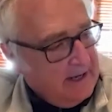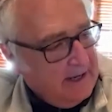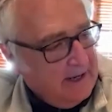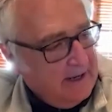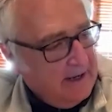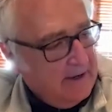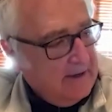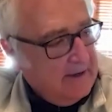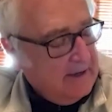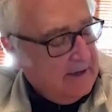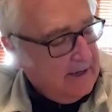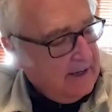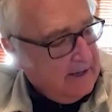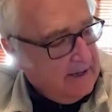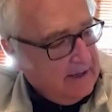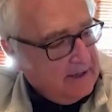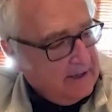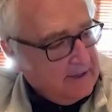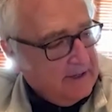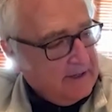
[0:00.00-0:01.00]
a
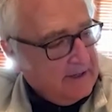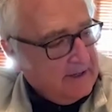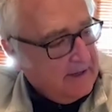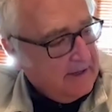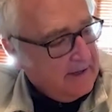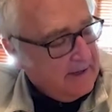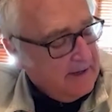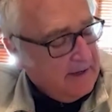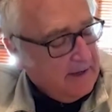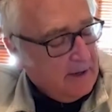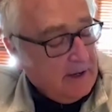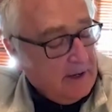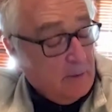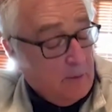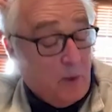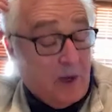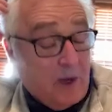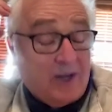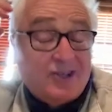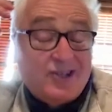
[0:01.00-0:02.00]

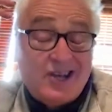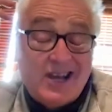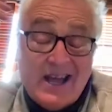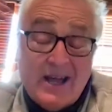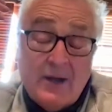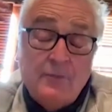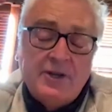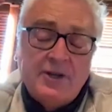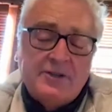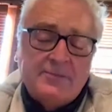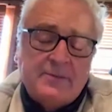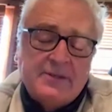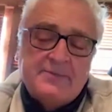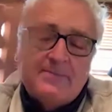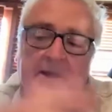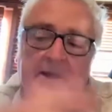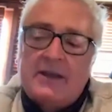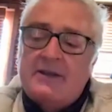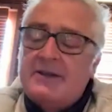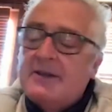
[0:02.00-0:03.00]
Welsh language
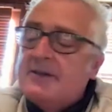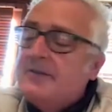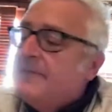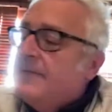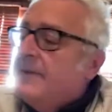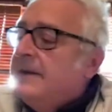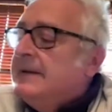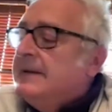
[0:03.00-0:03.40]
perspective,